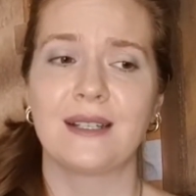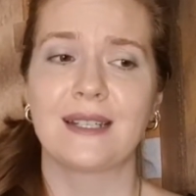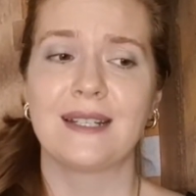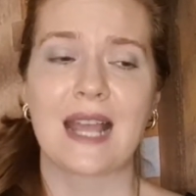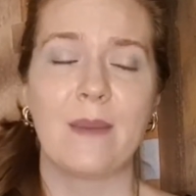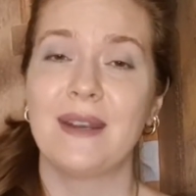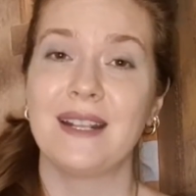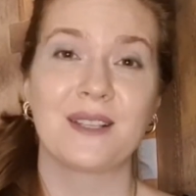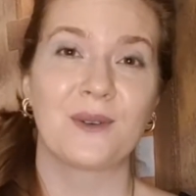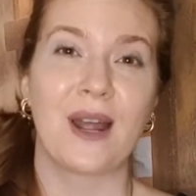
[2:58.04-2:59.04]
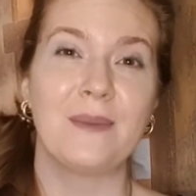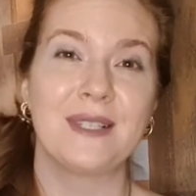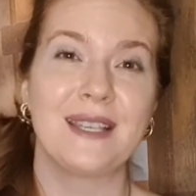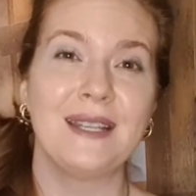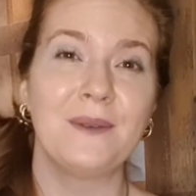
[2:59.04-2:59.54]
contaminates a crime
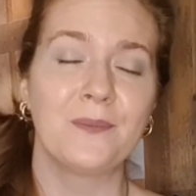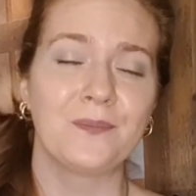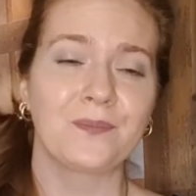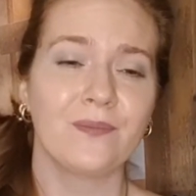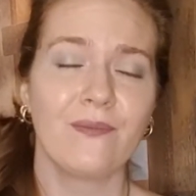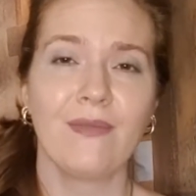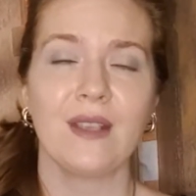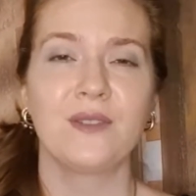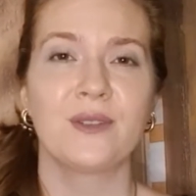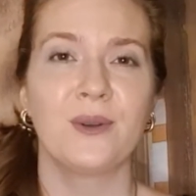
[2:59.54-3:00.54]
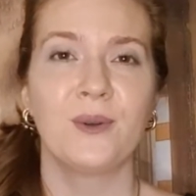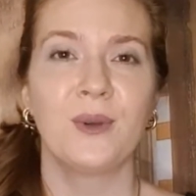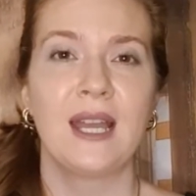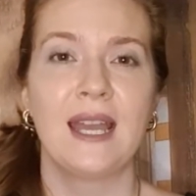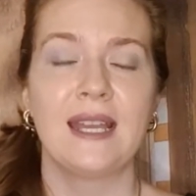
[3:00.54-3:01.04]
scene. So
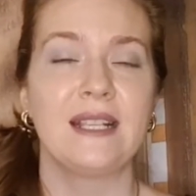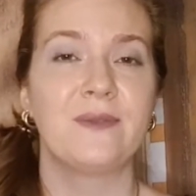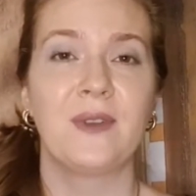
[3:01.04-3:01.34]
he's